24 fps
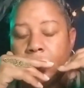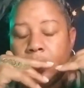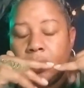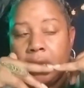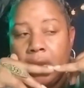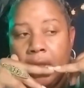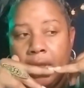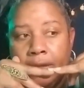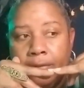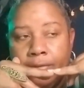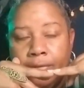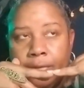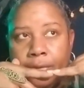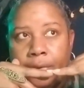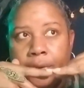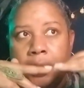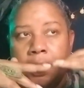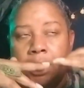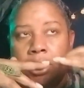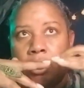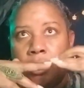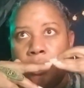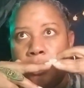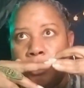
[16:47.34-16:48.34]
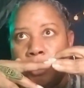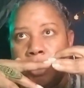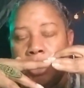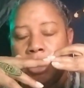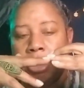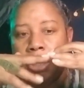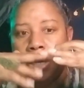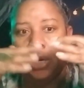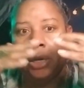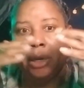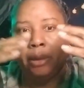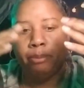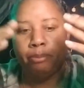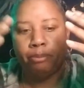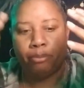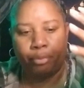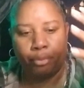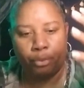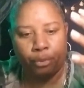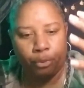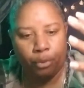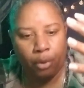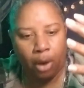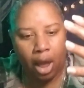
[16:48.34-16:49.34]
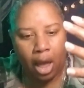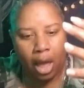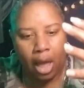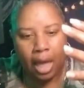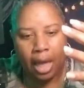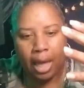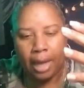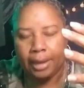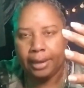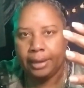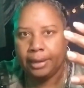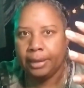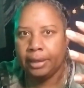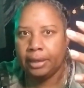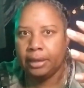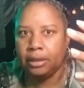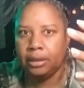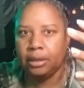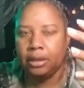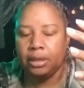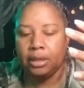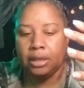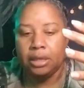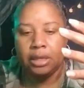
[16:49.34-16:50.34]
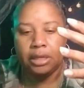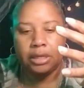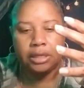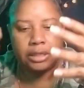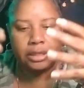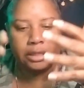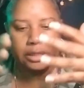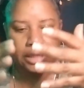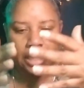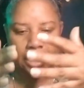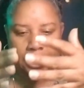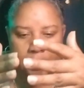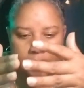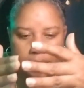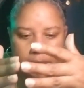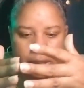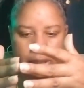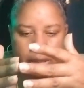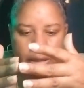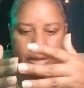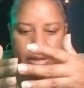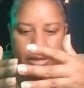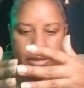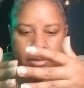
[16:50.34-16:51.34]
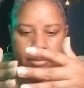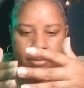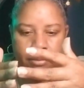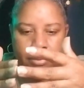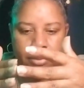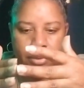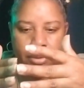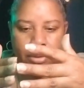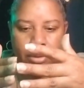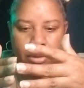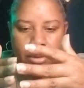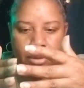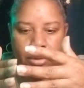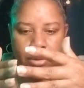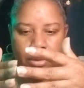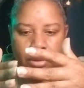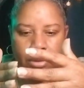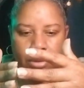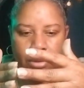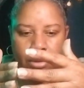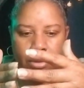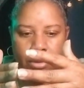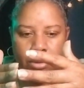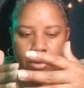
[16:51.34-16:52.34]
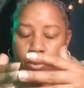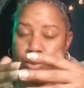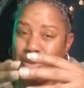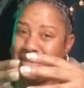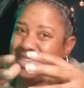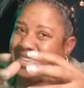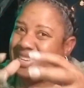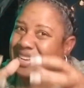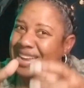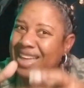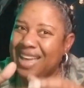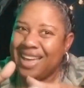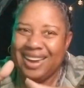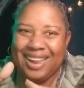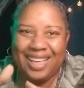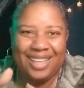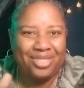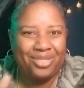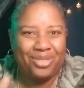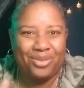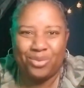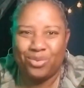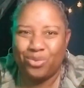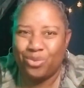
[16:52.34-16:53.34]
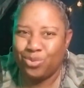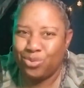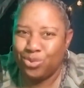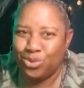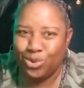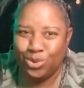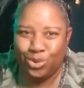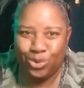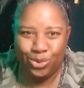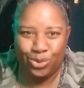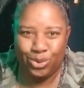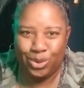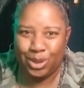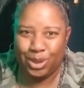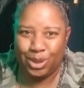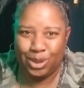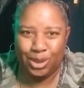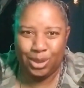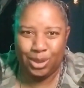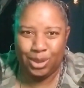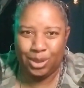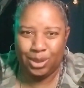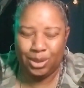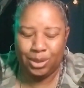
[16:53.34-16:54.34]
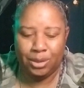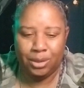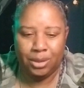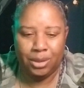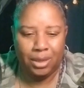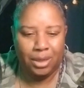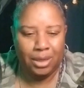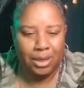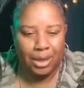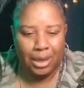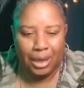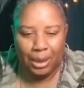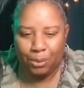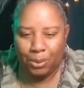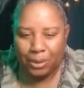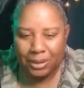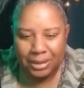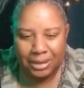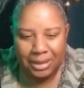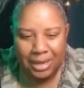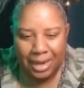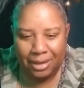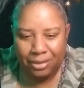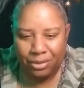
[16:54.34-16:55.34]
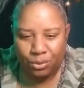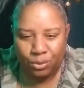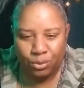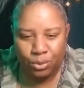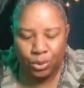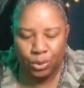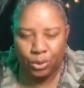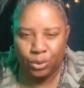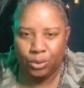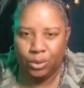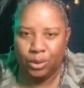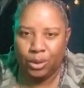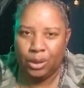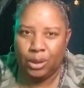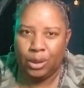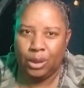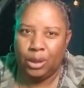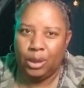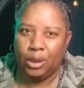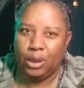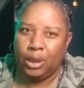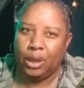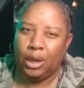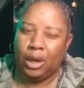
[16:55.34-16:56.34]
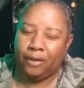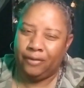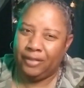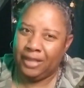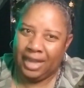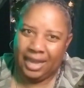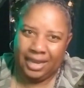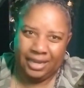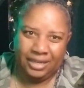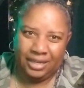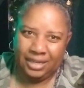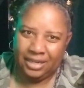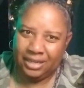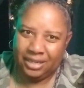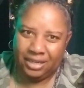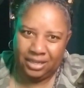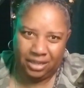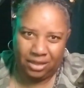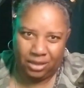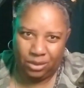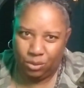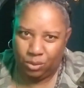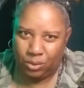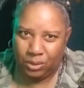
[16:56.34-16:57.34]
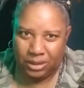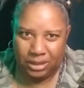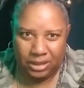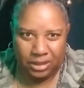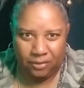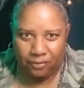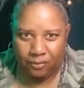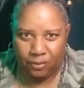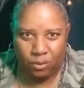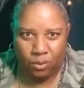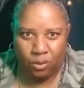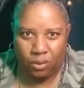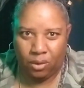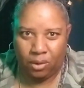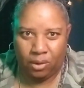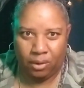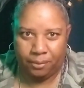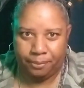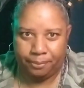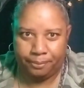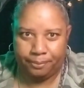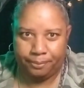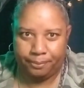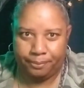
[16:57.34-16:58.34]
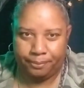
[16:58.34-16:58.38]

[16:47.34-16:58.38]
slavery, greed, pride, and sexism was not at the root. It wasn't at the root of the 1861 Civil War.